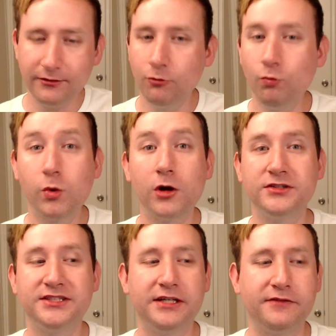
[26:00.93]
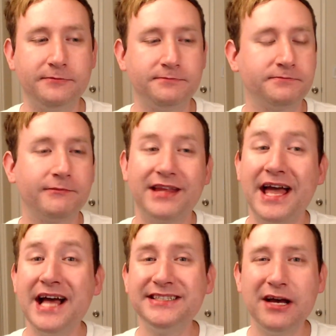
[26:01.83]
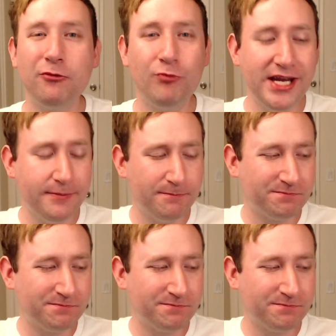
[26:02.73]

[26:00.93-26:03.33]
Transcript: World's different. Has that wheat,